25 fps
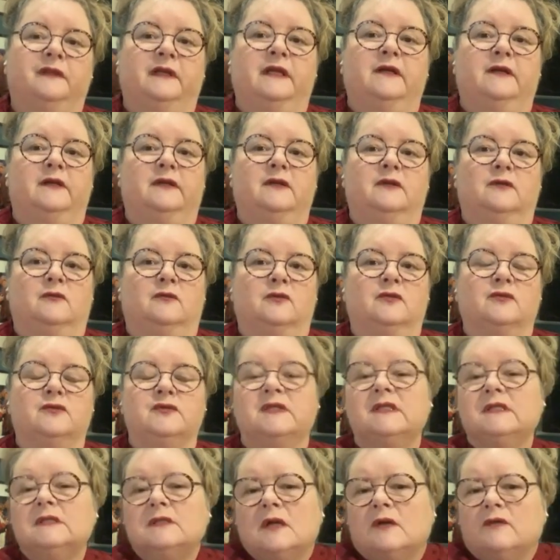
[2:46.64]
flouting the
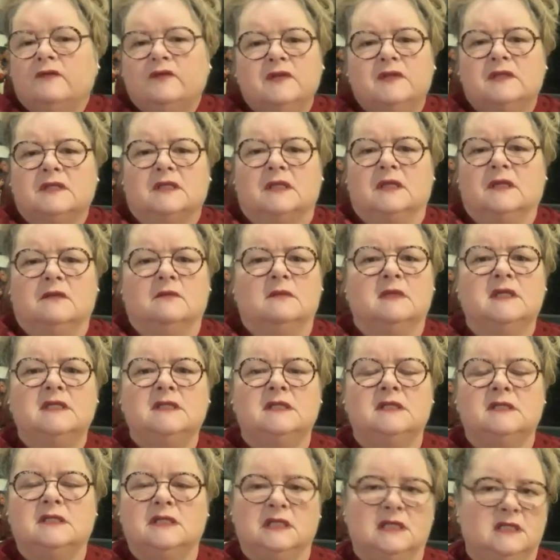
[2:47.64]
rules. And obviously the
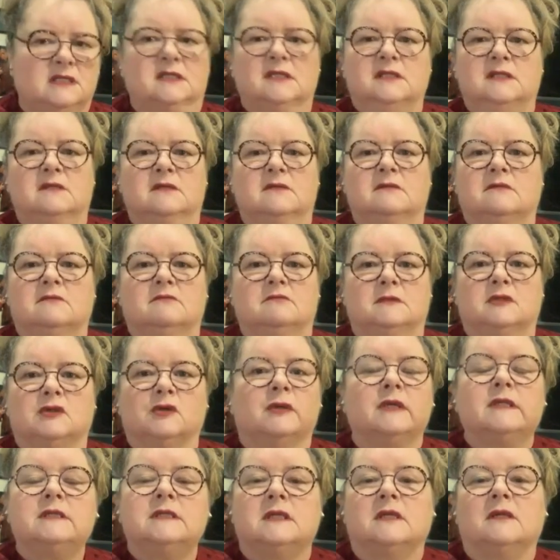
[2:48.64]
message isn't
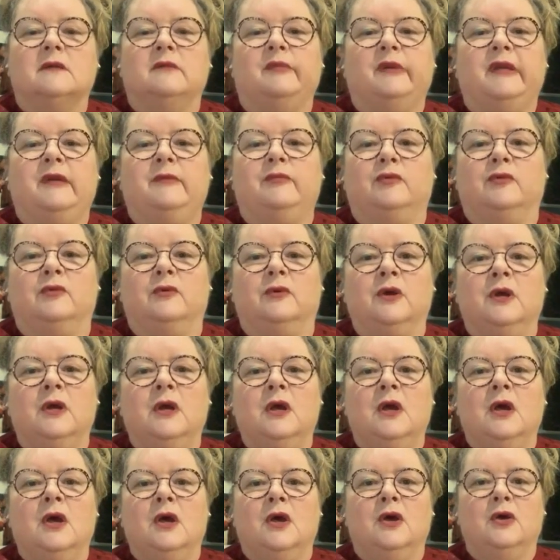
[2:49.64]
directed at people
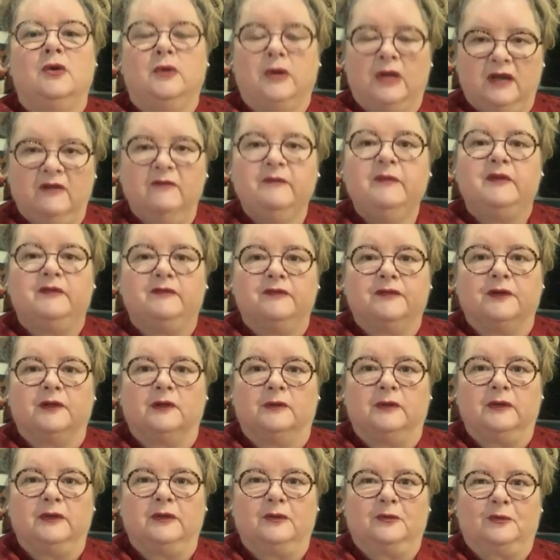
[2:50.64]
who have been
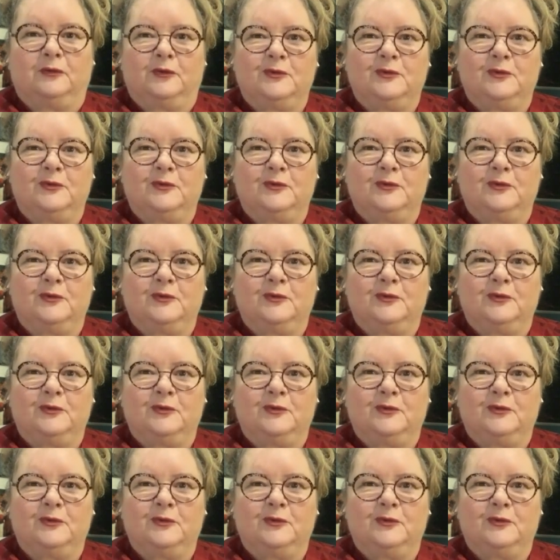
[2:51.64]
following the